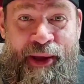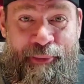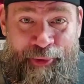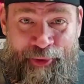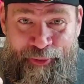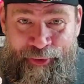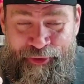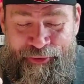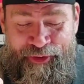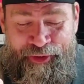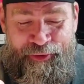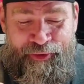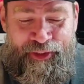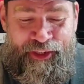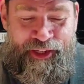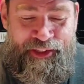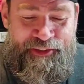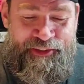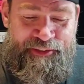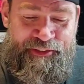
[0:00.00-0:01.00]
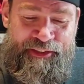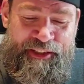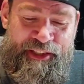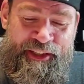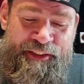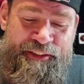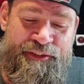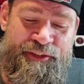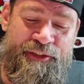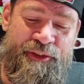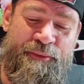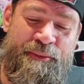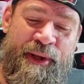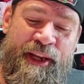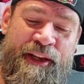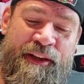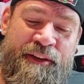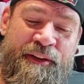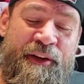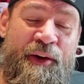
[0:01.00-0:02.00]
pepper review that I just did should
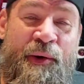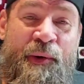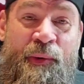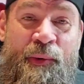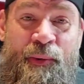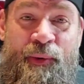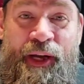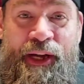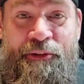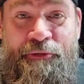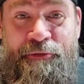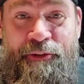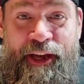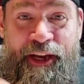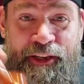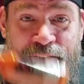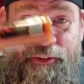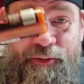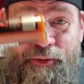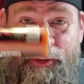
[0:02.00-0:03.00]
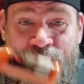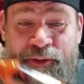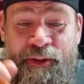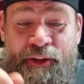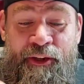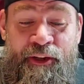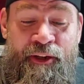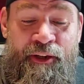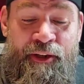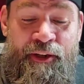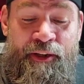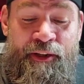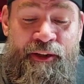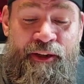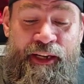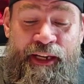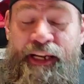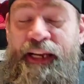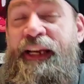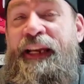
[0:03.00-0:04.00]
make no effect on
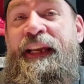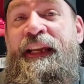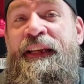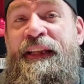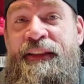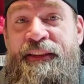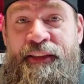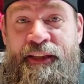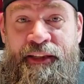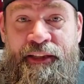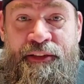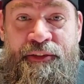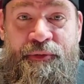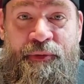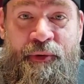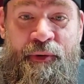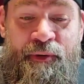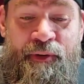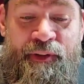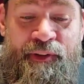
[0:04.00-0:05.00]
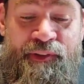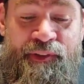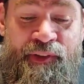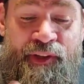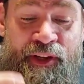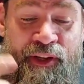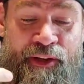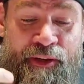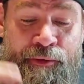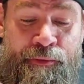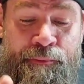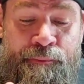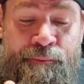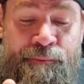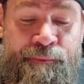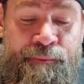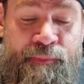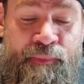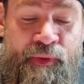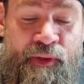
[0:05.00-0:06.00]
anything as far as uh,
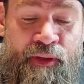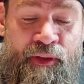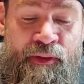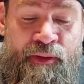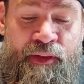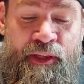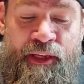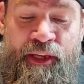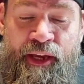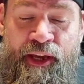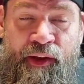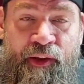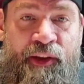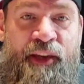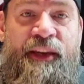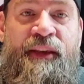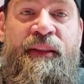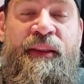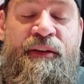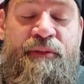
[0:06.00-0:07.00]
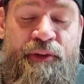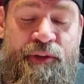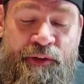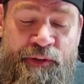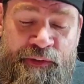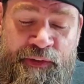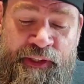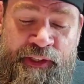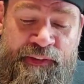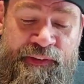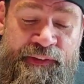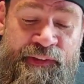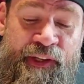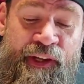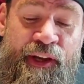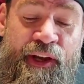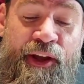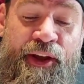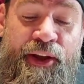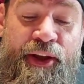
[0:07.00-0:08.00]
the uh, heat level on this.
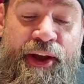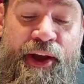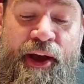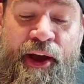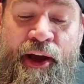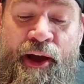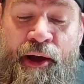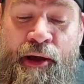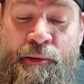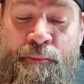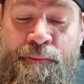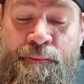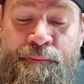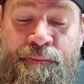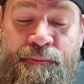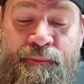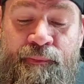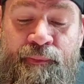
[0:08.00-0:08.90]
Um,